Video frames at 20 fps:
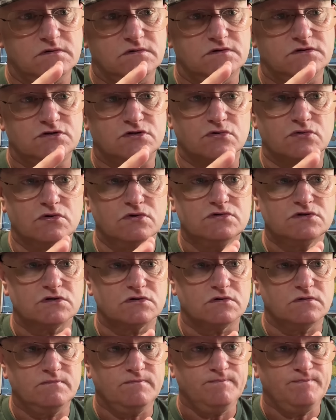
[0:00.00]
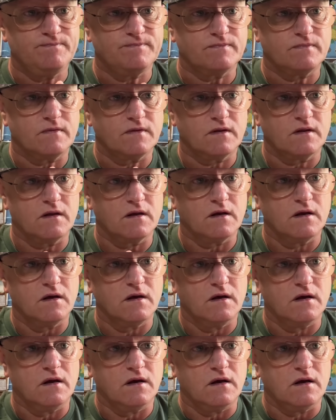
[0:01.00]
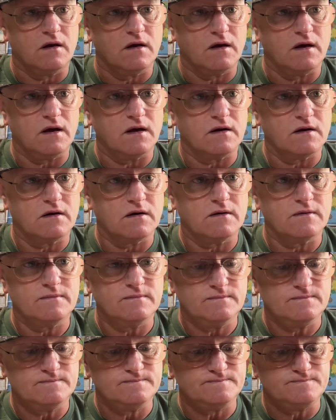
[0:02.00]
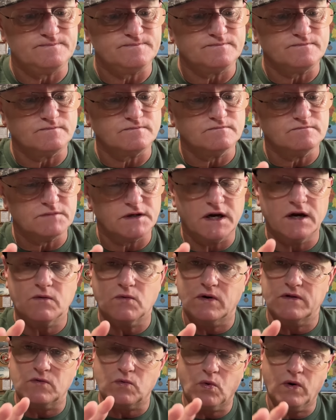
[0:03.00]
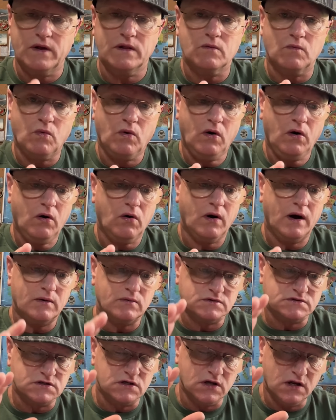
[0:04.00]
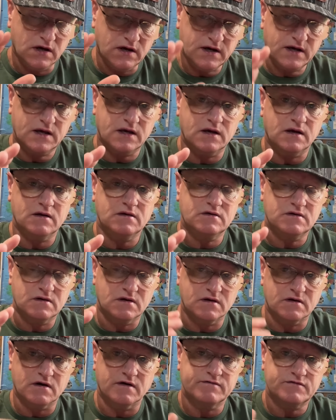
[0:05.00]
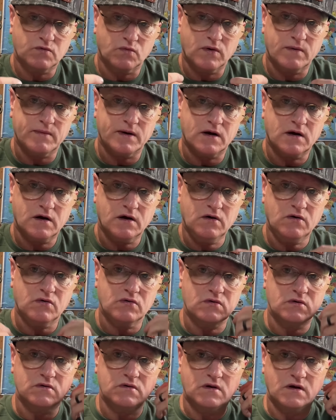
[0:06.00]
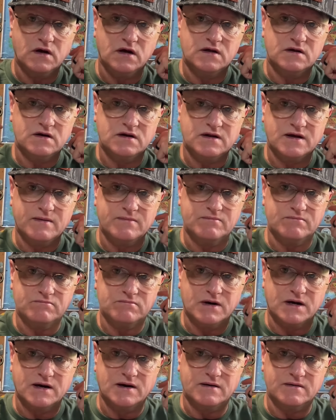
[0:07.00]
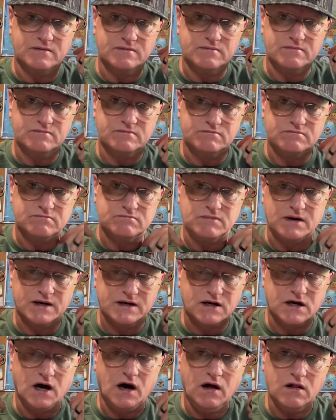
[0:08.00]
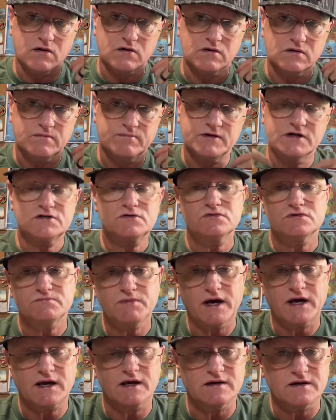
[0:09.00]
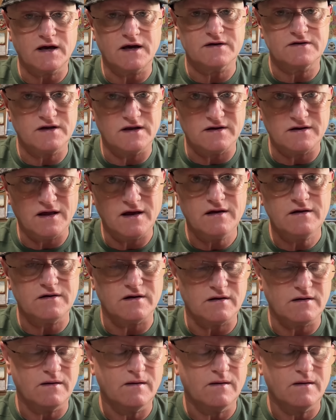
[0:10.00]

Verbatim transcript: Jerusalem. And but anyway, the Wailing Wall, I was lucky enough to wear my coat and that my collar. This was back in 1990.